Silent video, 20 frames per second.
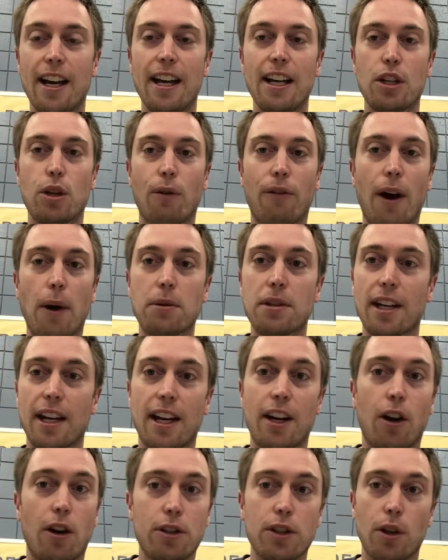So if I was,
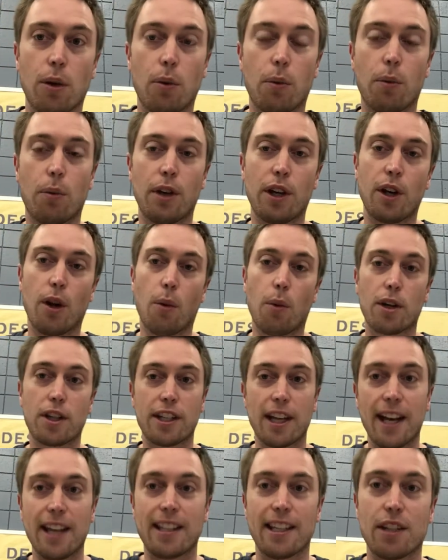and also, you know, we're
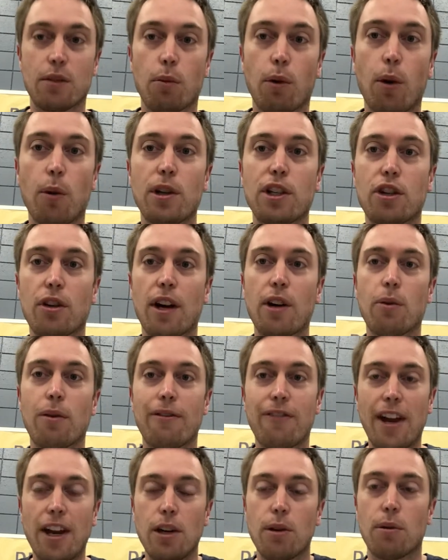scientists. We're always trying to
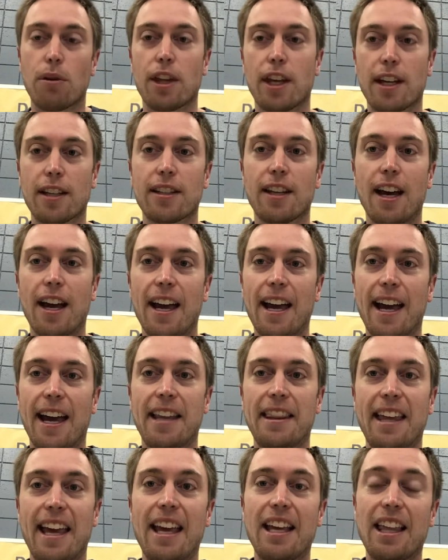invent new things,
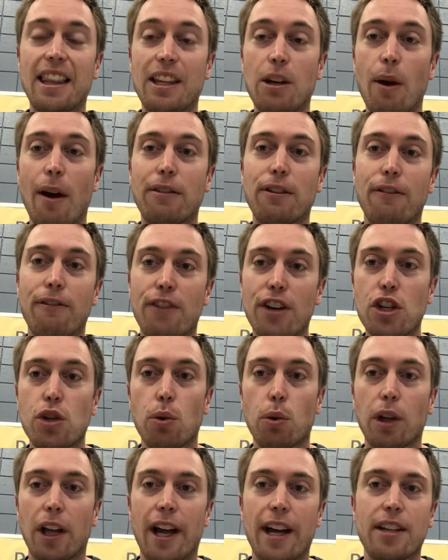and you have to
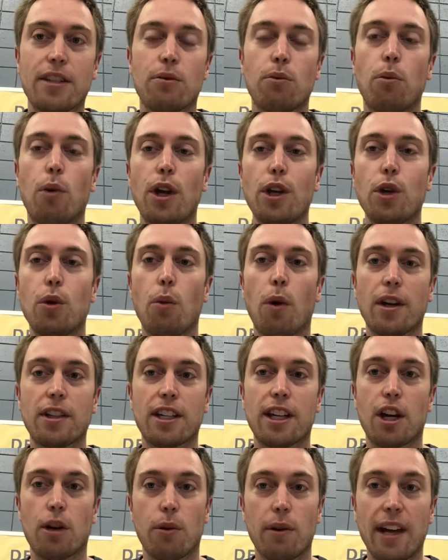visualize what you want to
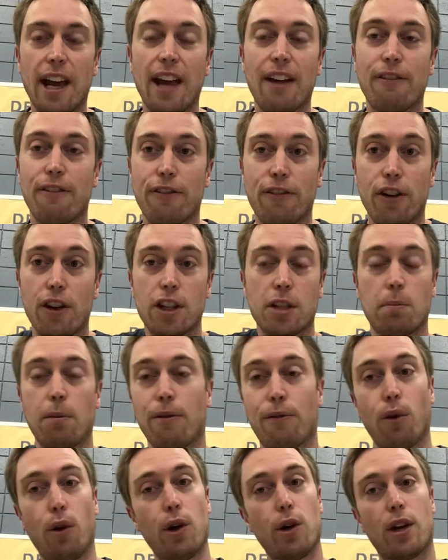create first
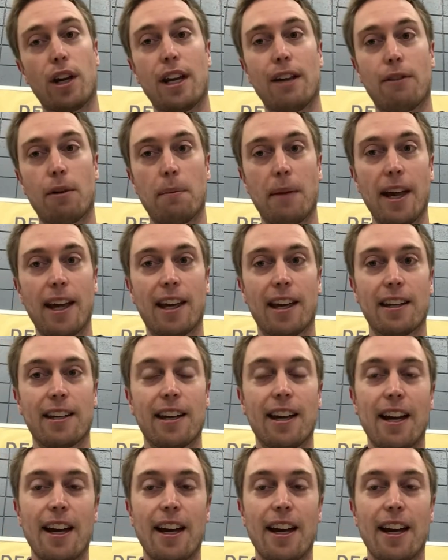before you can even make it.